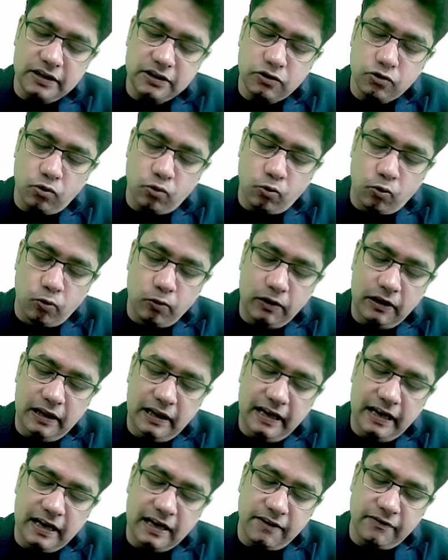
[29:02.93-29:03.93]
is
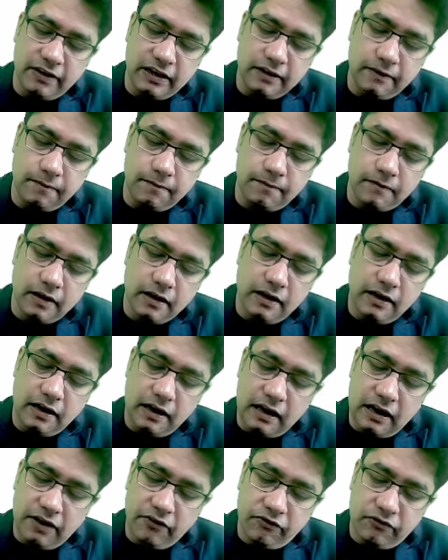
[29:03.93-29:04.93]
only given
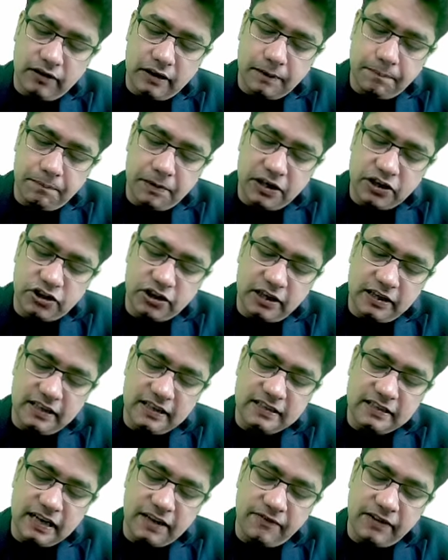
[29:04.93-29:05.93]
if the patient
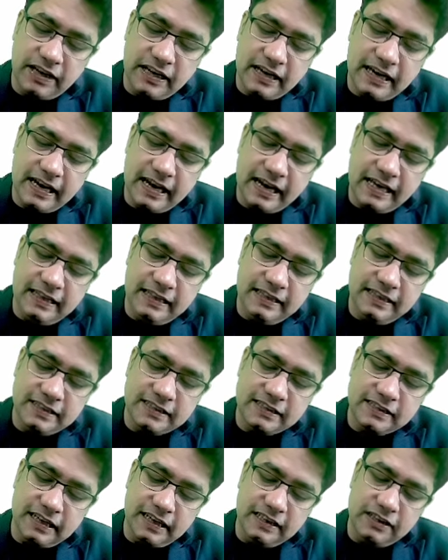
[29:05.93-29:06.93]
is having any
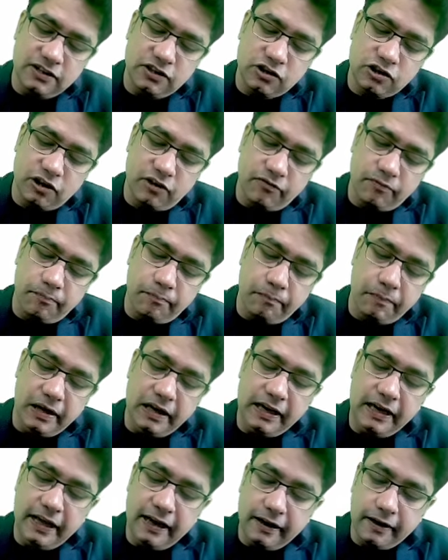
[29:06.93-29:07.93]
signs of
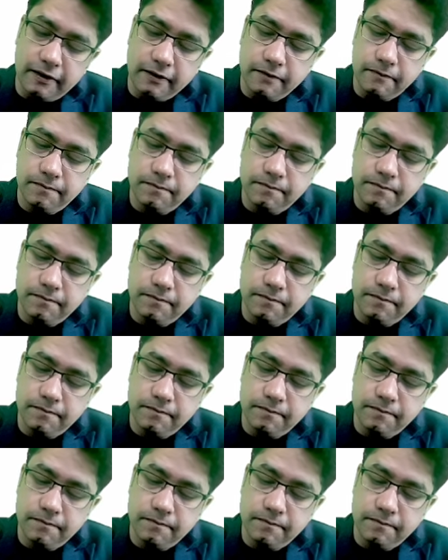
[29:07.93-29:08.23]
bleeding.